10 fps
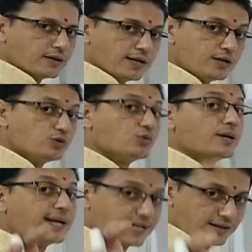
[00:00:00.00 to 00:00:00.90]
And
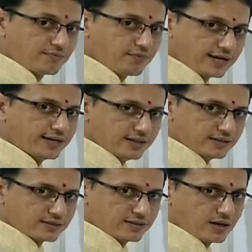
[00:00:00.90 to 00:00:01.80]
you can find
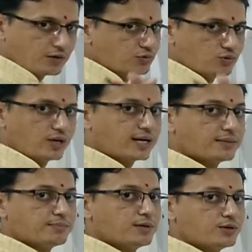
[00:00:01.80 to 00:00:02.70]
it. Now you are
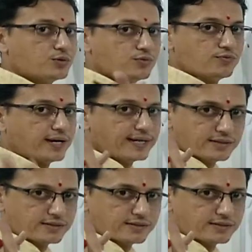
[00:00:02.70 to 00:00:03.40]
able to find.